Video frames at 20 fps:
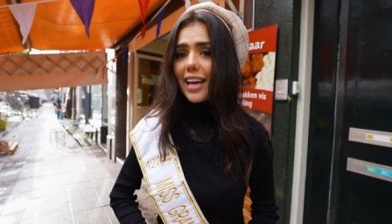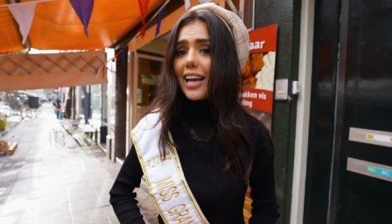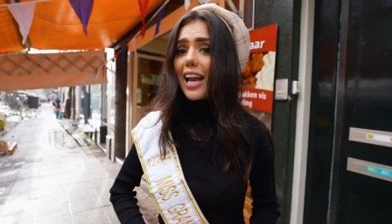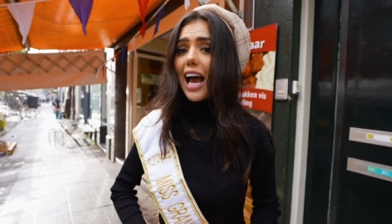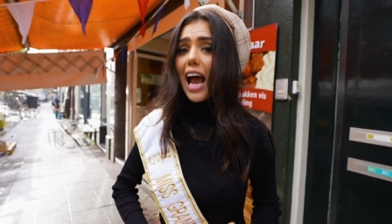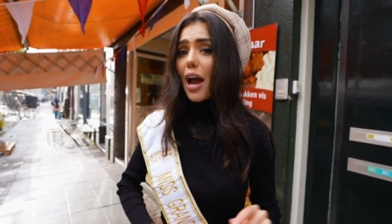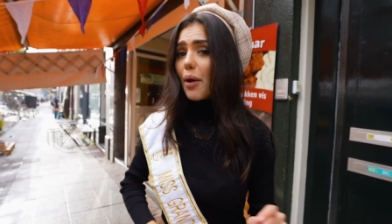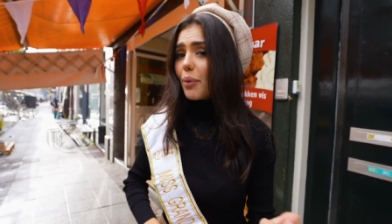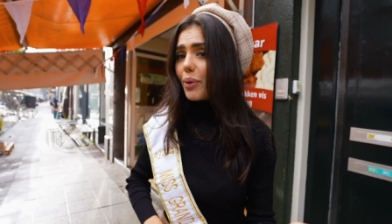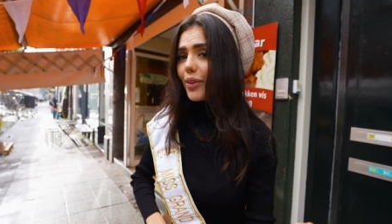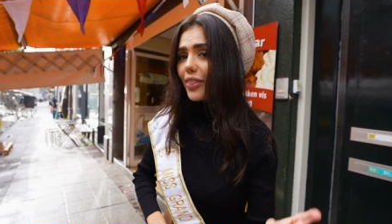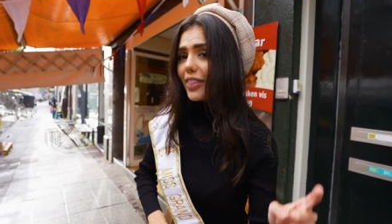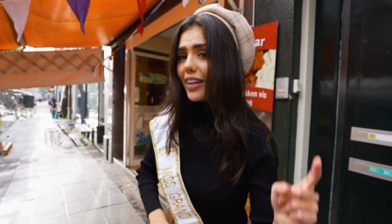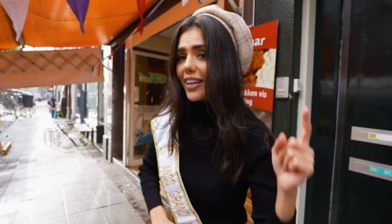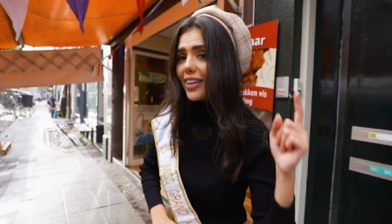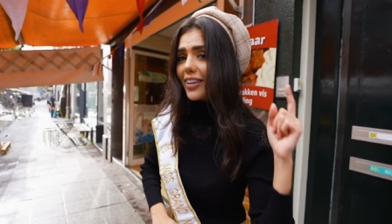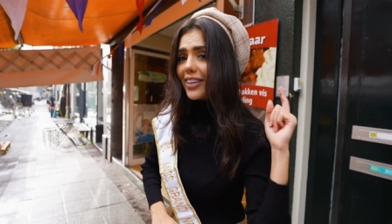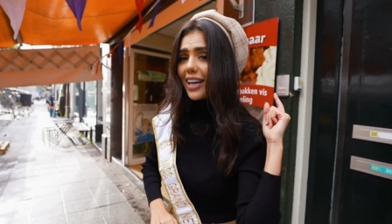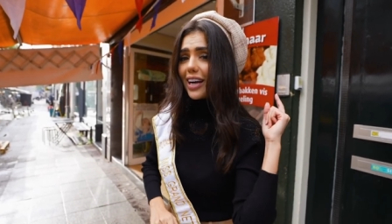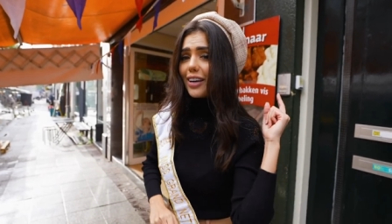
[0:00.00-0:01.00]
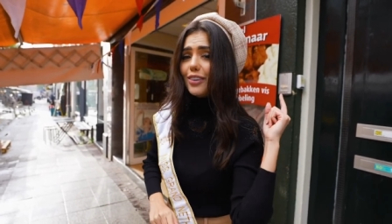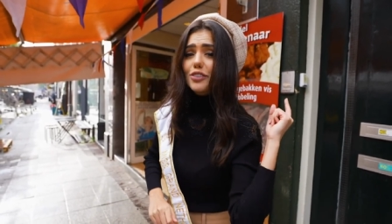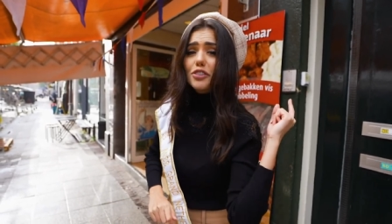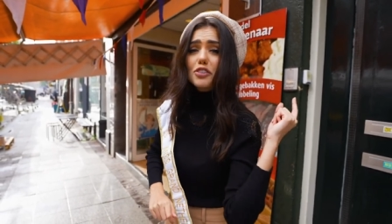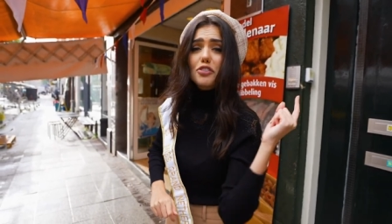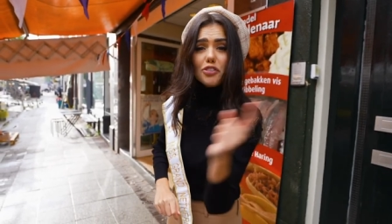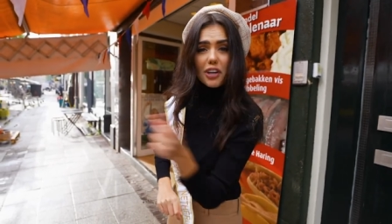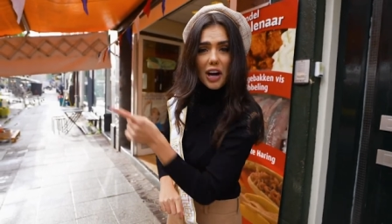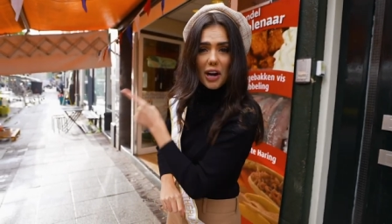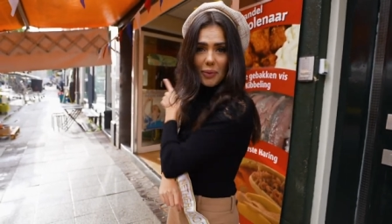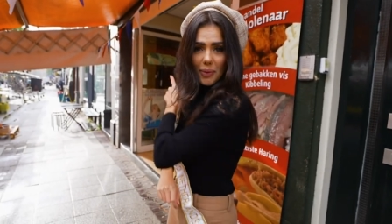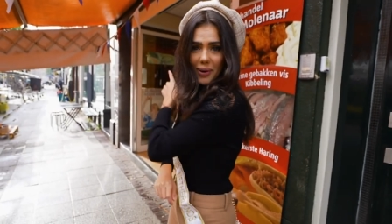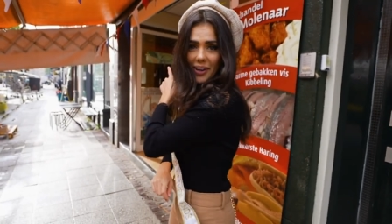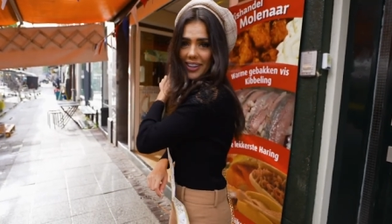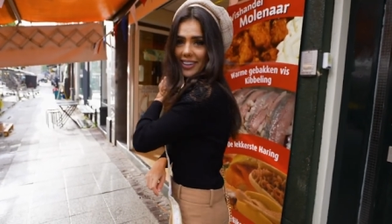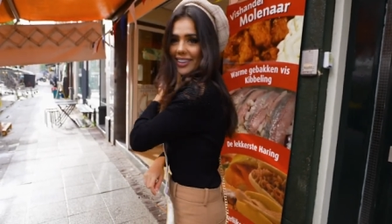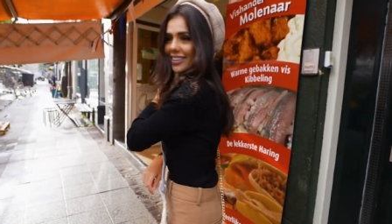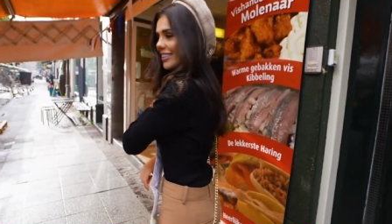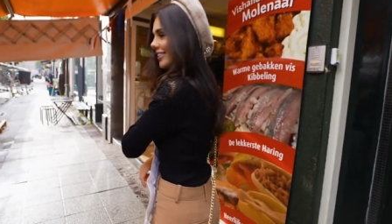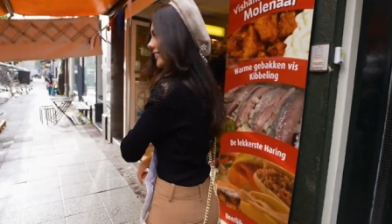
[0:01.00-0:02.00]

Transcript: and I will take you now to try one.